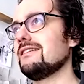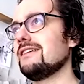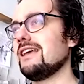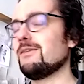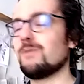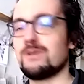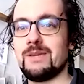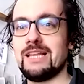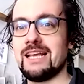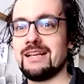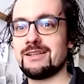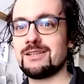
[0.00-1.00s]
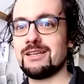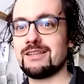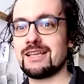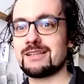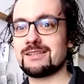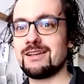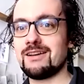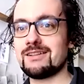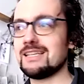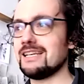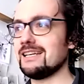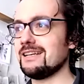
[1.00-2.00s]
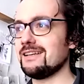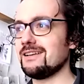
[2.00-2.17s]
It would have been the end of 2019.